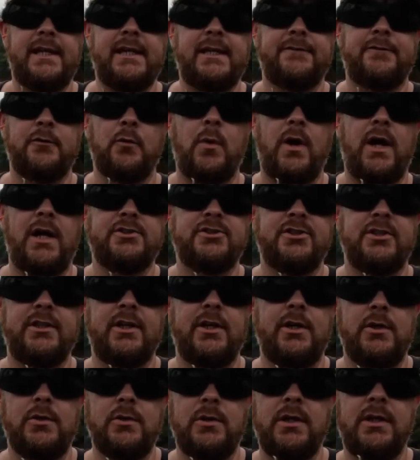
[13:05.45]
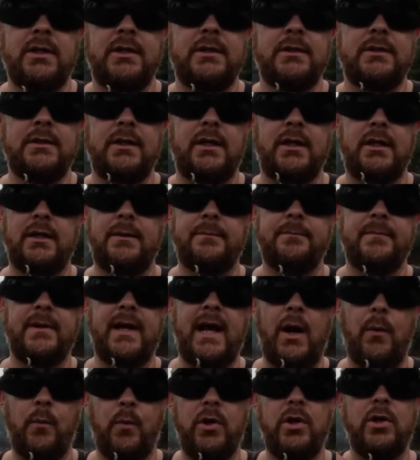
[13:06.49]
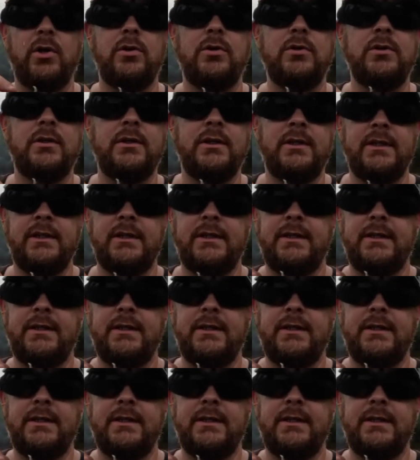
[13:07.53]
Thank you for watching though. I will,